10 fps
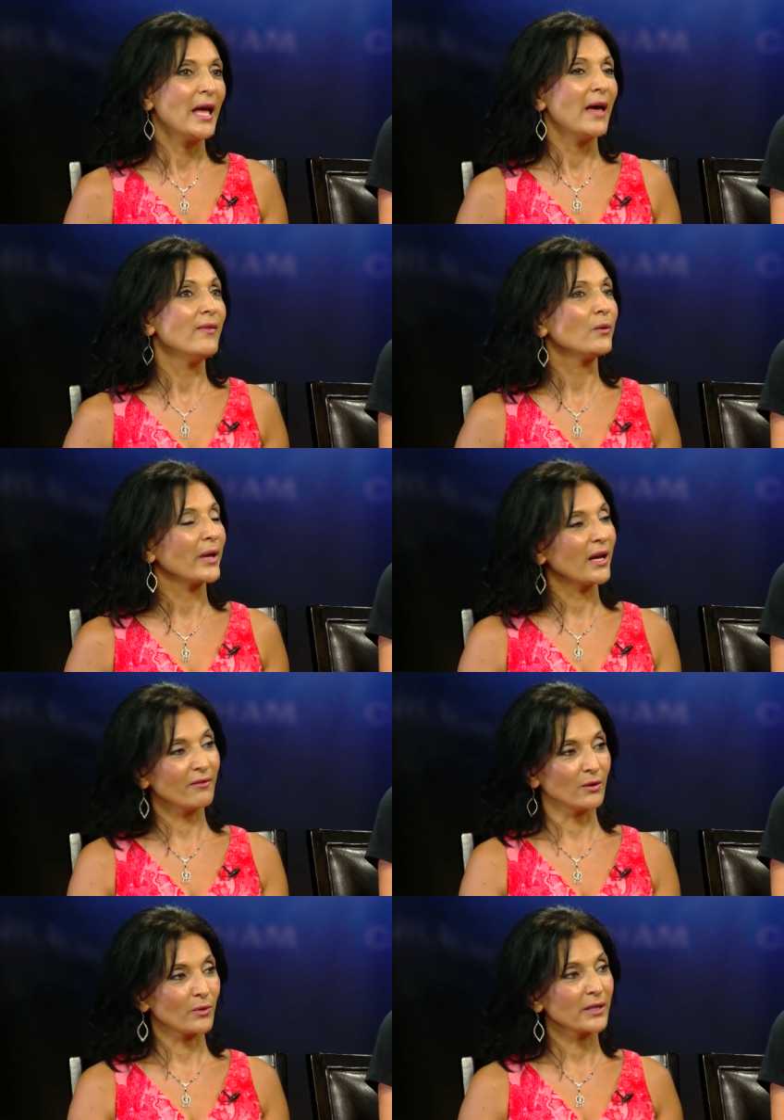And then we
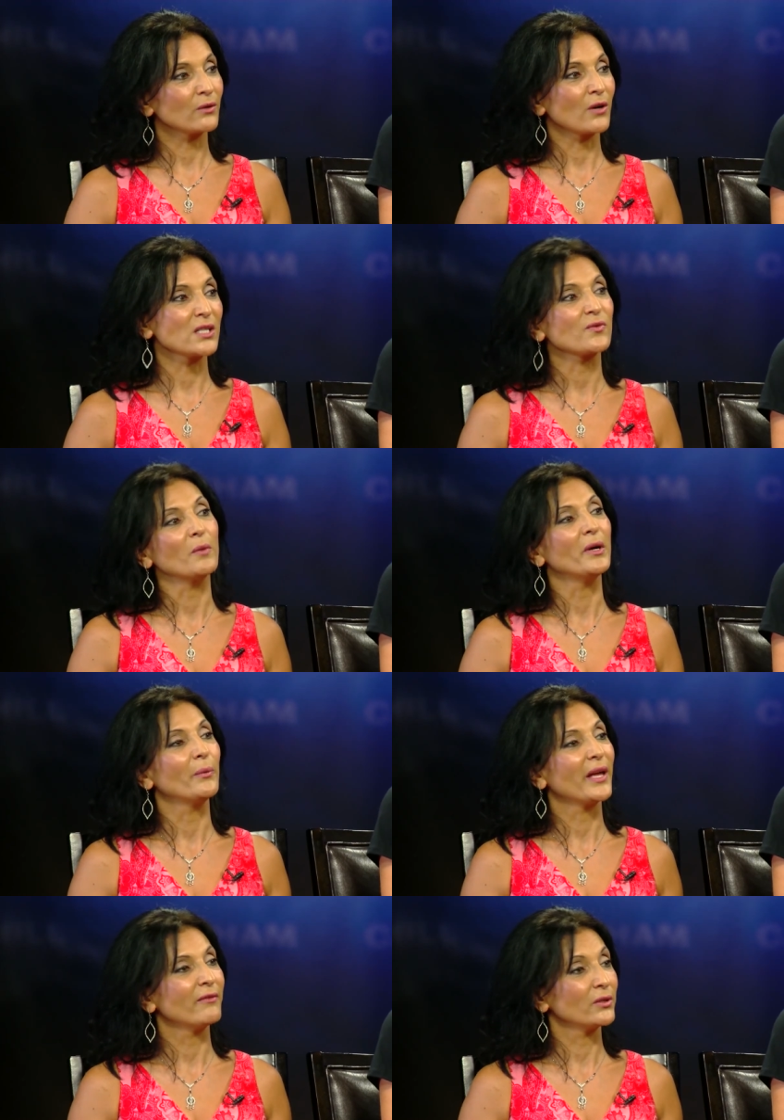have, right across from it,
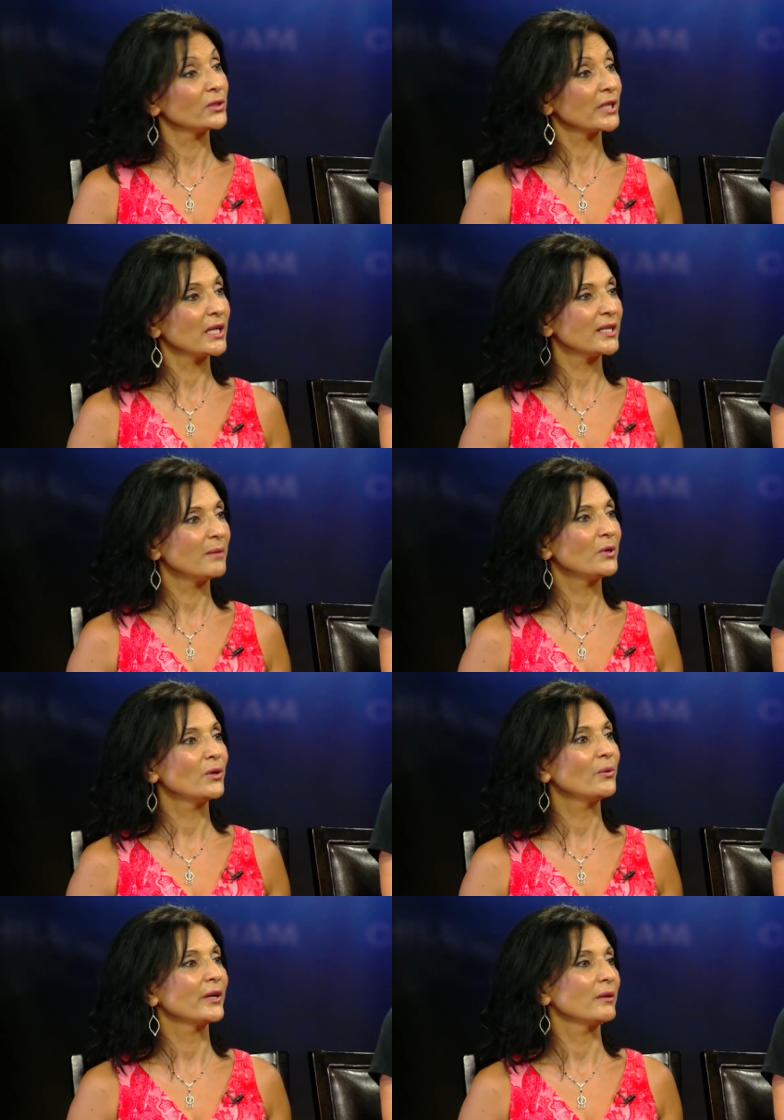we have a cooking
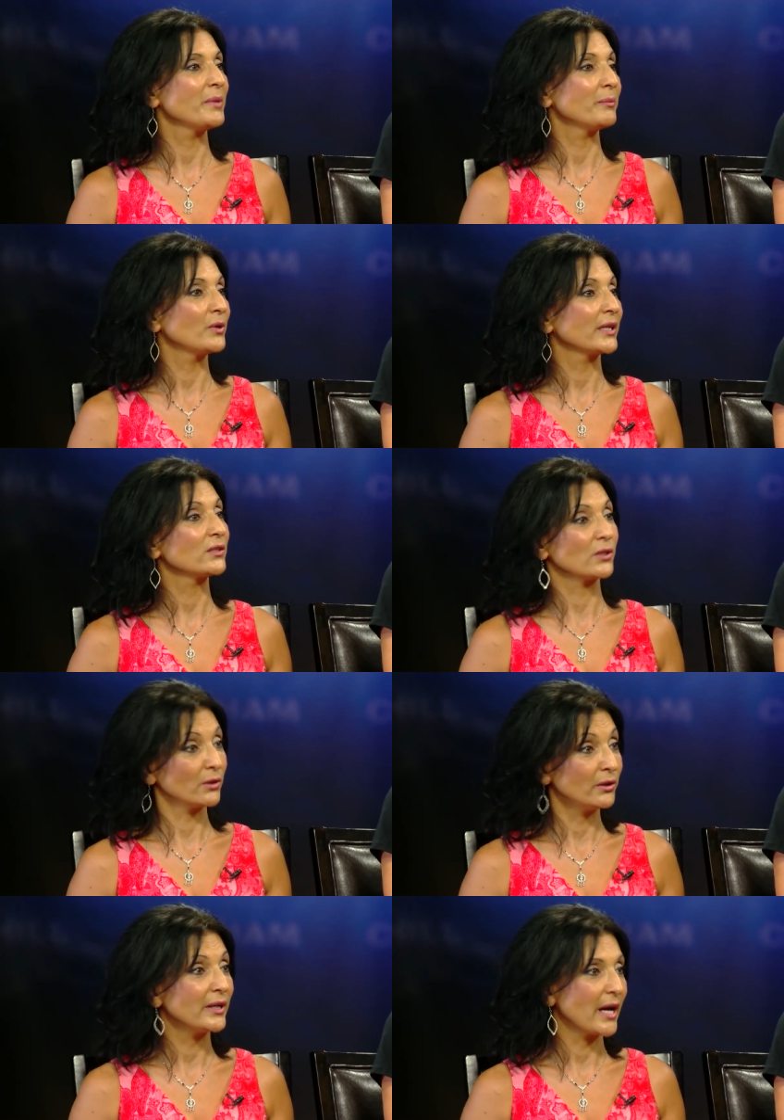demo where people get to
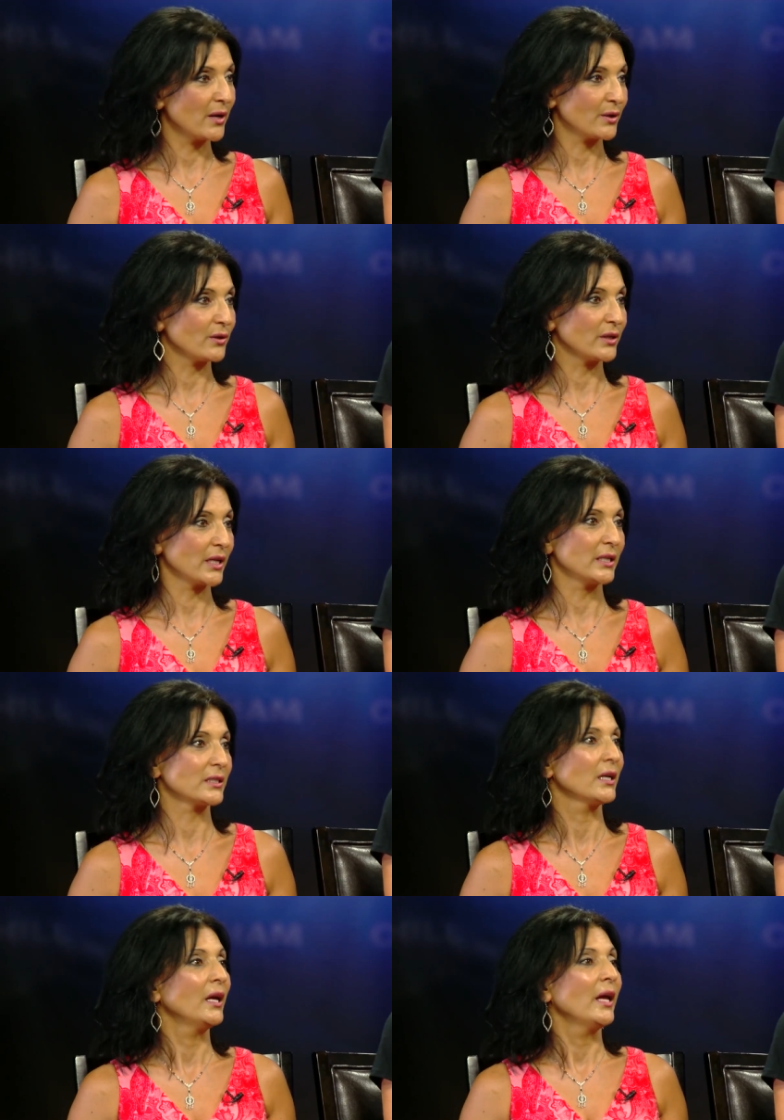learn how to cook
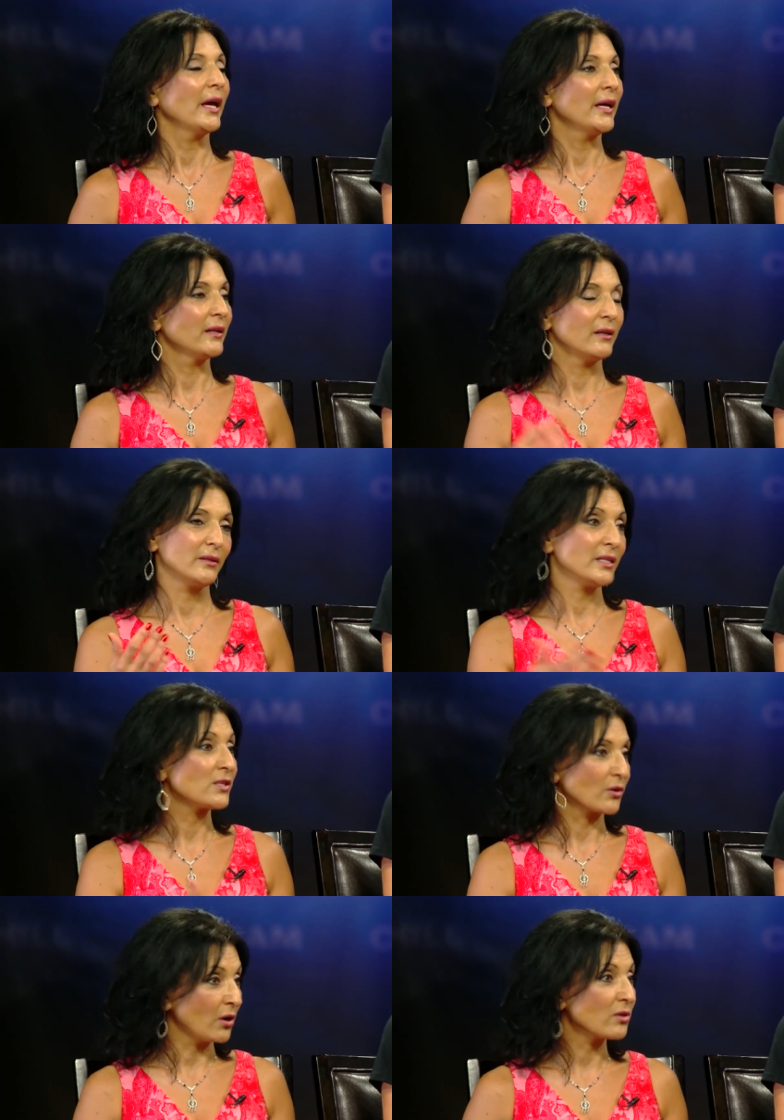it. And
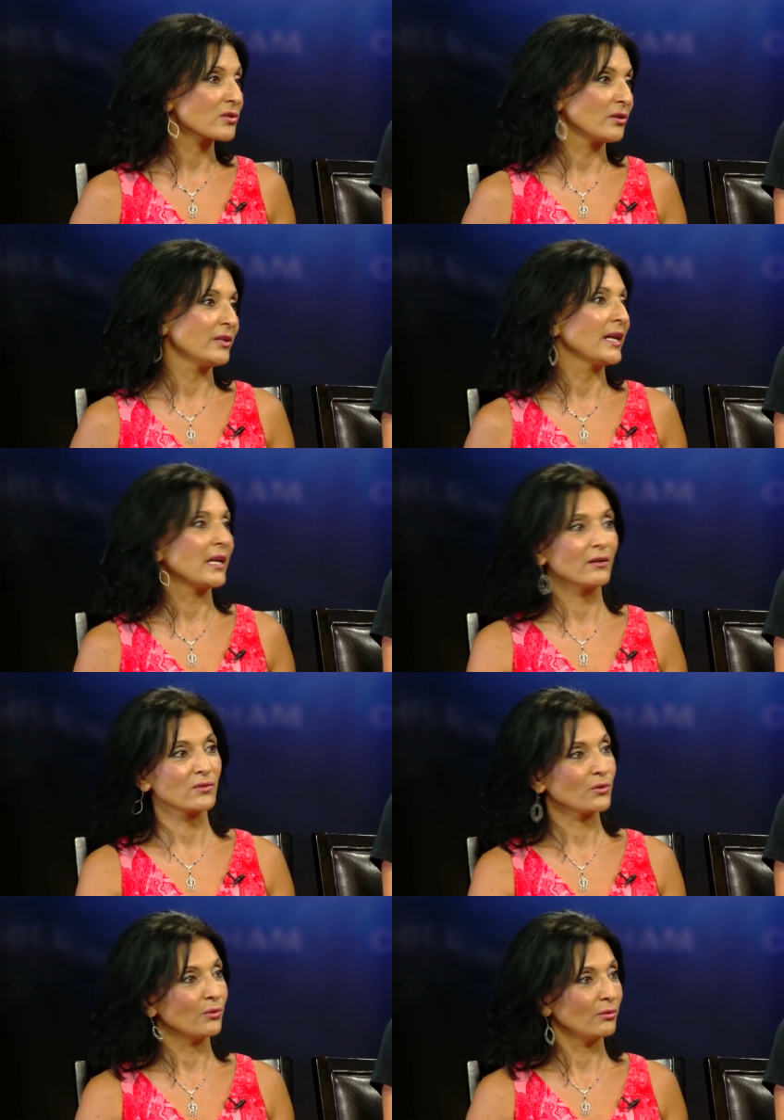these are also the
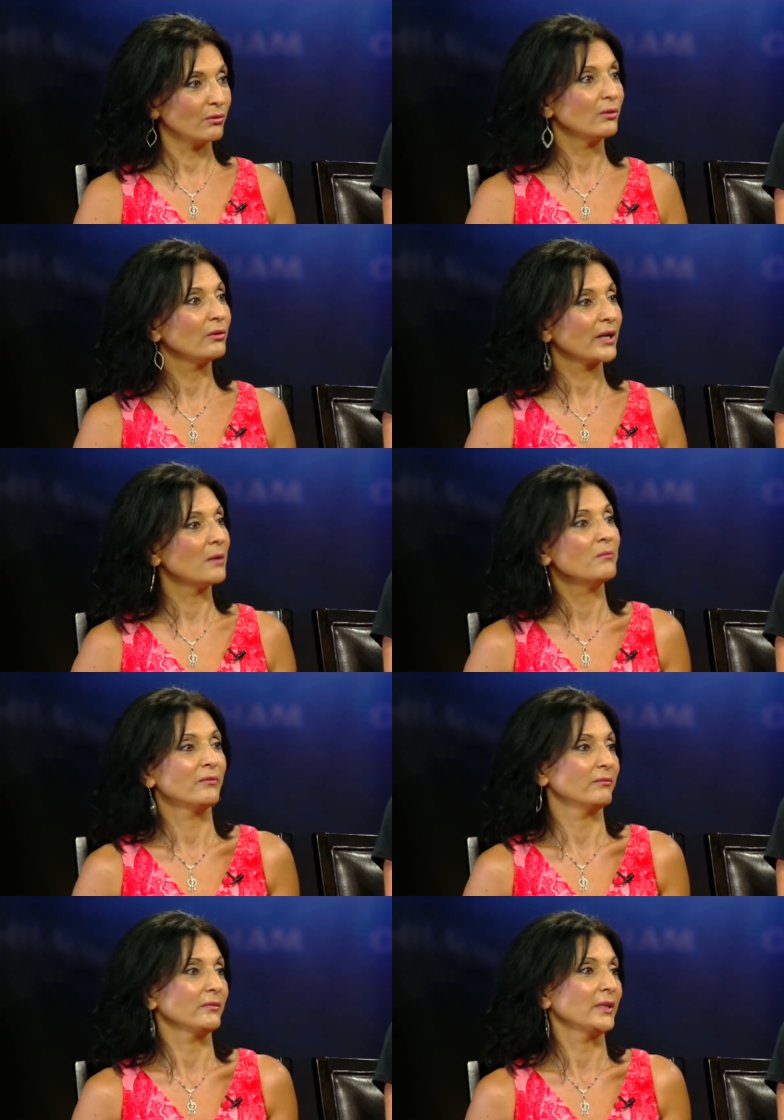natives who
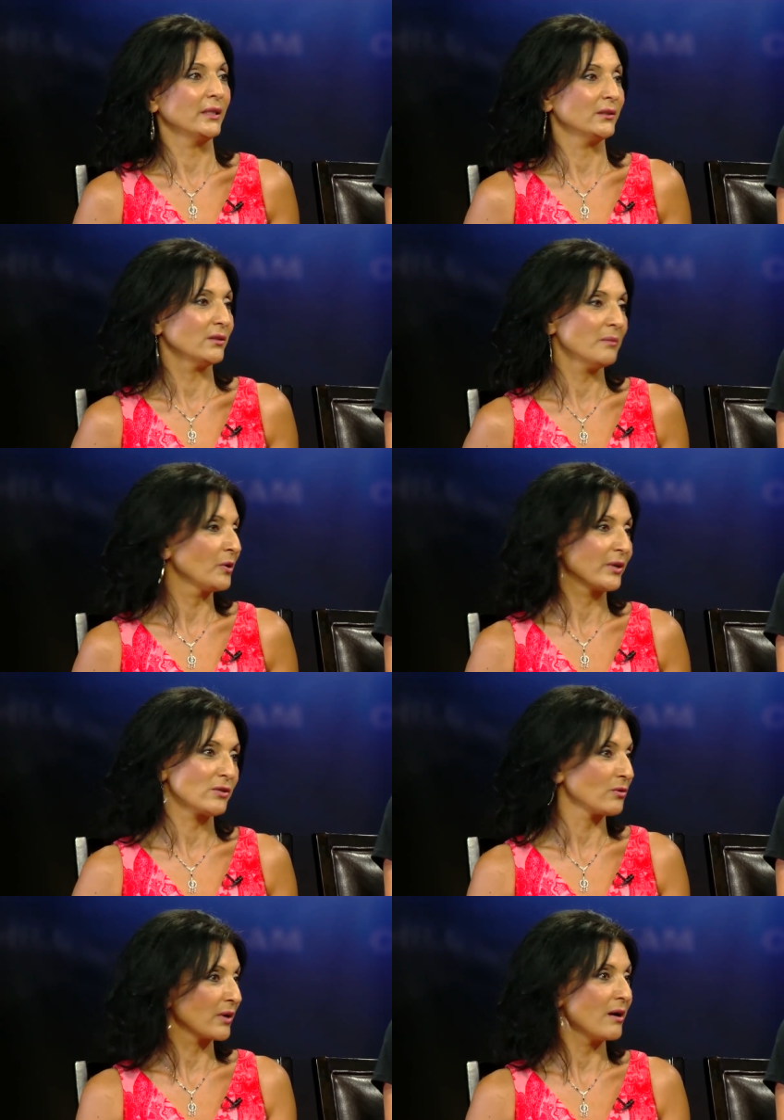come, you know,
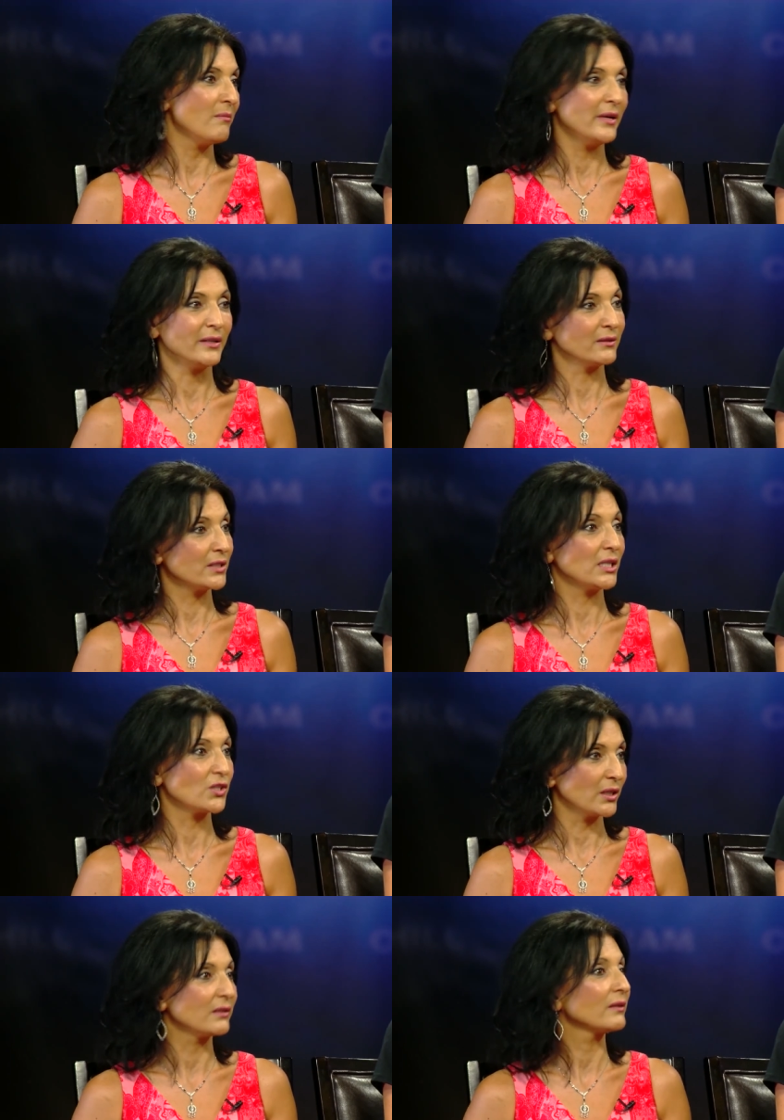immigrants who come and
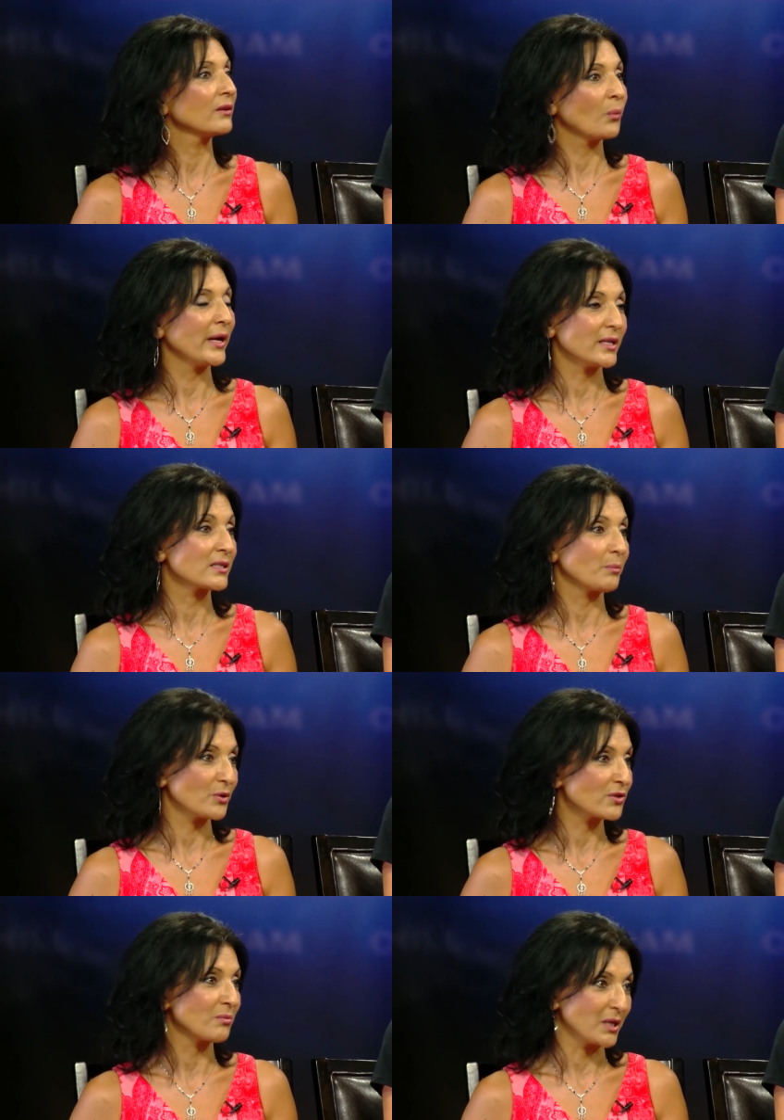teach it the way it's
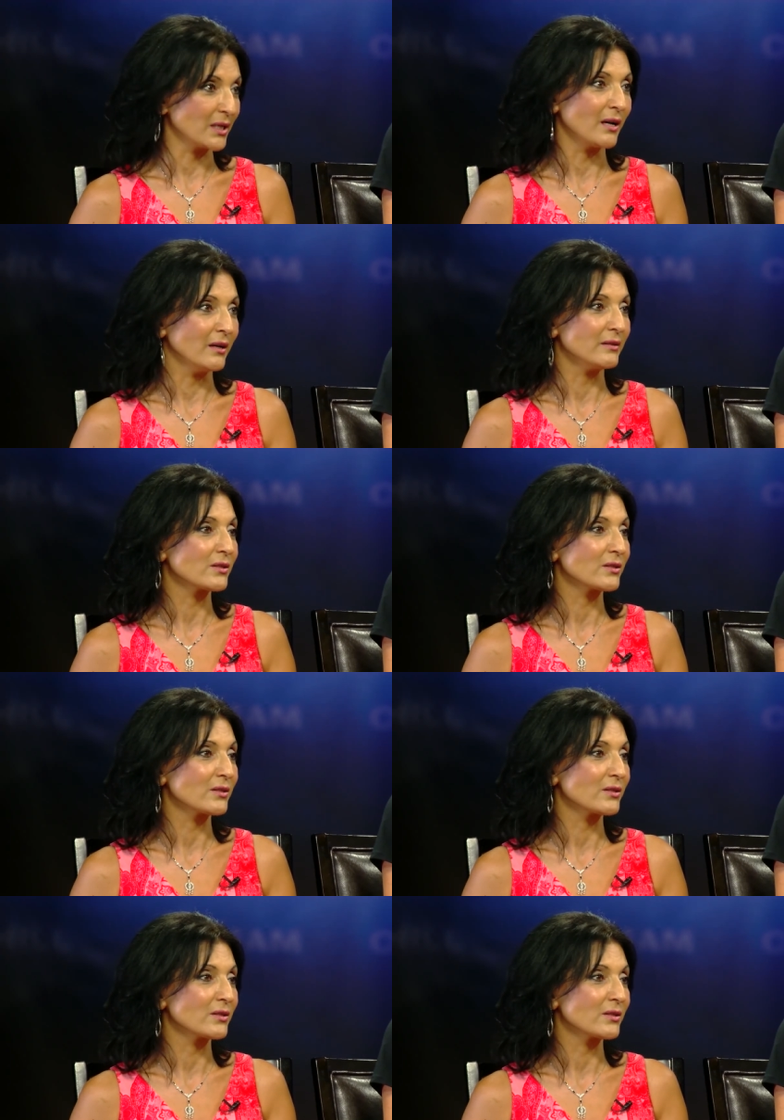supposed to be done.